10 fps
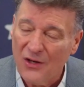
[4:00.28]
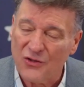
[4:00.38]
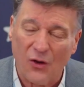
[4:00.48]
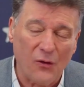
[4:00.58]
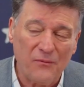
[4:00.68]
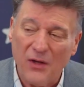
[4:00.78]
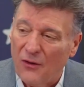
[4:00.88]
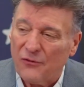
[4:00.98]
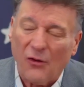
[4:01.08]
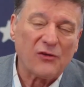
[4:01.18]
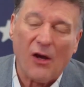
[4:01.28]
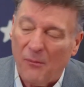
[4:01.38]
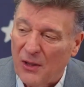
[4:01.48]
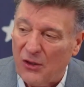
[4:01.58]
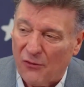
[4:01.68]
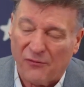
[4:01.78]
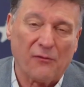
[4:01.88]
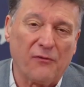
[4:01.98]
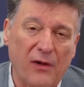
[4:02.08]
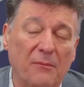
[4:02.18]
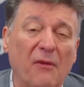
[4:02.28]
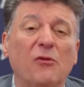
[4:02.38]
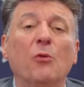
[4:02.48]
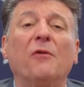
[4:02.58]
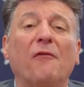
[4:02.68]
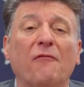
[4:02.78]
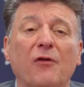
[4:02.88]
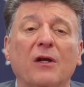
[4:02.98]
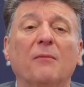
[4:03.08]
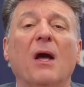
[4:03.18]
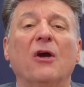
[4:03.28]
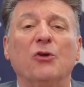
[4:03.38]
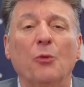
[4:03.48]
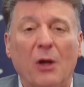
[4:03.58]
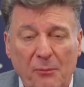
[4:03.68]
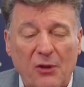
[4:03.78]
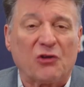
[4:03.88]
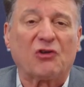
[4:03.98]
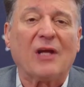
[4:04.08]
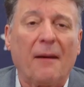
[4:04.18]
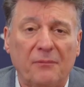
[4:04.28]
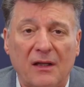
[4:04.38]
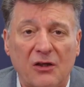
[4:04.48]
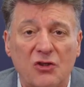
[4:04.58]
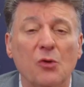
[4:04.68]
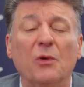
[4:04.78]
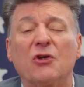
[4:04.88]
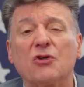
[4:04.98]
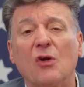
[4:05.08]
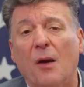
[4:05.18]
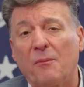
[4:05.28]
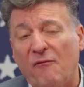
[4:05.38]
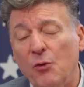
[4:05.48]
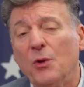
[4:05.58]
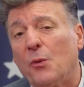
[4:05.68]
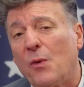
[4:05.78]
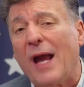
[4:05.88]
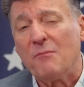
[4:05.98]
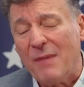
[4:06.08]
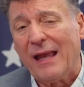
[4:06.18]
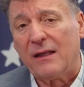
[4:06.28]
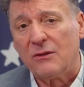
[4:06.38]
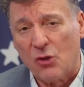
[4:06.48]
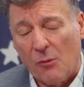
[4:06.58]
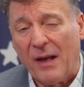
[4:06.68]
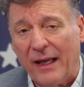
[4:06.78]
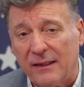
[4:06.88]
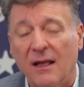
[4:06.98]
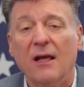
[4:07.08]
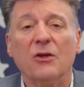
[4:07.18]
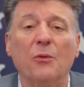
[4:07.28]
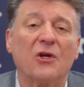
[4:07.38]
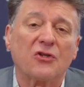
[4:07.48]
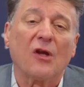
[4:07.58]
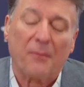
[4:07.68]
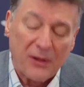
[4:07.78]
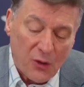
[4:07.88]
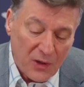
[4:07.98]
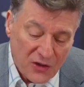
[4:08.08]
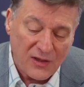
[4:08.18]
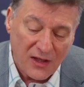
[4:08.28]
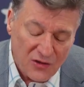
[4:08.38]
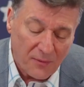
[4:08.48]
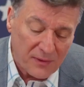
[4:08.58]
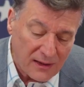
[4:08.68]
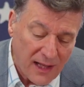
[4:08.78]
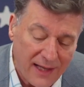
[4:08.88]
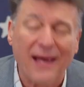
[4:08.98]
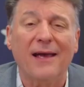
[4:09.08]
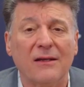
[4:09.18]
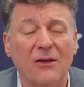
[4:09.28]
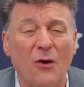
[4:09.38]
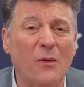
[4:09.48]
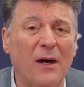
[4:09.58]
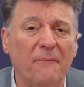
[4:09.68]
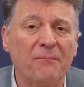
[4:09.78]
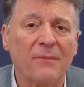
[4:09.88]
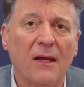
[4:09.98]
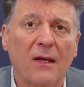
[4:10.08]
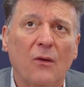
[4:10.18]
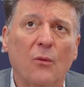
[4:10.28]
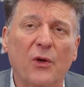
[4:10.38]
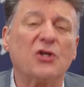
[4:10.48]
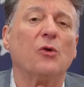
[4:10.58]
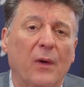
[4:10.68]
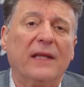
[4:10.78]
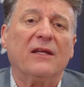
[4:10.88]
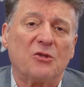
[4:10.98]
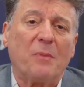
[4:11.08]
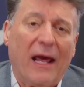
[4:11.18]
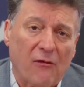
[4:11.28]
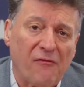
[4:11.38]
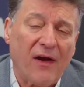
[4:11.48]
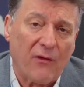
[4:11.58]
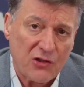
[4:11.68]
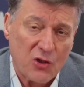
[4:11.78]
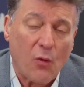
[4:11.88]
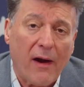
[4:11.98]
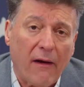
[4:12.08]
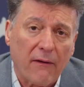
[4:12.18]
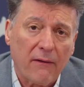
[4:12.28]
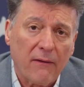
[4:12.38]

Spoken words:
So, don't tell me you're for freedom. If you were for freedom, you would have put a stop to this. You would have stood up. If you were the right man, Joe Biden, you would have stood up and you would have said something like, hey, you know what? We should win this battle fair and square.